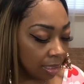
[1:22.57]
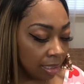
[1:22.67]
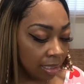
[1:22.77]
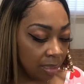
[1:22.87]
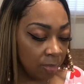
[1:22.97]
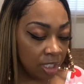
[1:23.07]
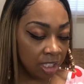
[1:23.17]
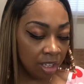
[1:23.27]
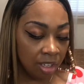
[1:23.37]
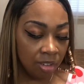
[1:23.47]
Let me
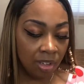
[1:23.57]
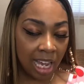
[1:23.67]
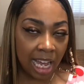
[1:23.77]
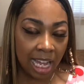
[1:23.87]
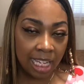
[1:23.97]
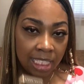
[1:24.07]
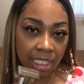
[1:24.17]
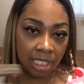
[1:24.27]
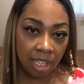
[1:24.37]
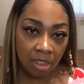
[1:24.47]
show you
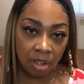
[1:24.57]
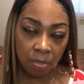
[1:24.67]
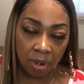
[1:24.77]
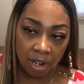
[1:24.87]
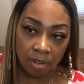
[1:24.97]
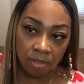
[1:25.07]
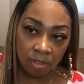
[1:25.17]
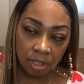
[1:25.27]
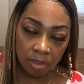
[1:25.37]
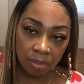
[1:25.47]
guys the
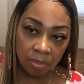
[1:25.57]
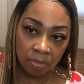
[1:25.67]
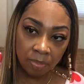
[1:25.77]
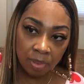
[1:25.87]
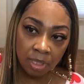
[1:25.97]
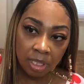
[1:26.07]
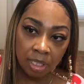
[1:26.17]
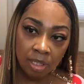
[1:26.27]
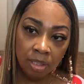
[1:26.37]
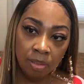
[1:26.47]
perfume.
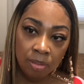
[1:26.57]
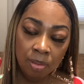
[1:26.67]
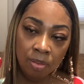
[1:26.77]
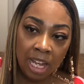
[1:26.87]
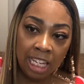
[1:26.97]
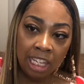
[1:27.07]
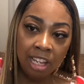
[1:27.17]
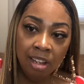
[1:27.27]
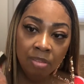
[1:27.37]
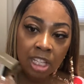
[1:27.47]
Ooh, I
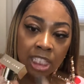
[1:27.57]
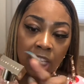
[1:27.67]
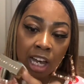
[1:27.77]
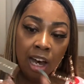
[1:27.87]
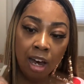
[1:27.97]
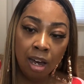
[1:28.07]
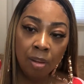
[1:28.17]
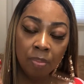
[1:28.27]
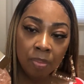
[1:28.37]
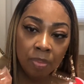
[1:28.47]
love the
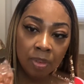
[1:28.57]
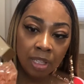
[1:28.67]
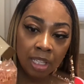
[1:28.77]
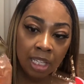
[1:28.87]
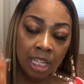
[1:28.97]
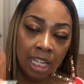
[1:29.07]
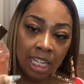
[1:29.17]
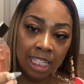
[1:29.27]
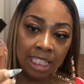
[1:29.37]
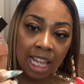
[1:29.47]
top.
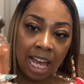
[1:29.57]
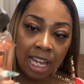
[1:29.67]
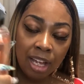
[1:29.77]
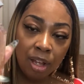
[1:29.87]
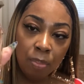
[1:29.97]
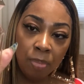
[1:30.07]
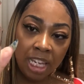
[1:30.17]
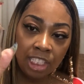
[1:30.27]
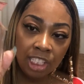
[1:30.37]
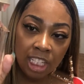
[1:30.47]
It's like a
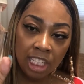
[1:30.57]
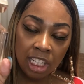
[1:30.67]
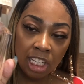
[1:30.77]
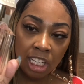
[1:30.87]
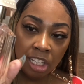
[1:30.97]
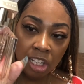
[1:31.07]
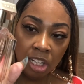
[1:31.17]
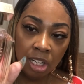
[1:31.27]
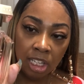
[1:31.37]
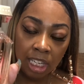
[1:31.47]
peachy color
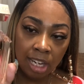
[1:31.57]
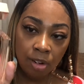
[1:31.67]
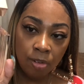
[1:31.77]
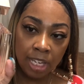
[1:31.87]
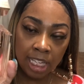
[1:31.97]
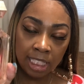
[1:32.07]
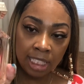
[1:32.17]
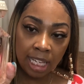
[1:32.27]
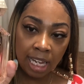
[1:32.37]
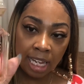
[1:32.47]
liquid
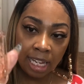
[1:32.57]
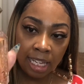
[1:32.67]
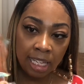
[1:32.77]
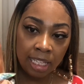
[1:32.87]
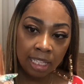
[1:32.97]
inside.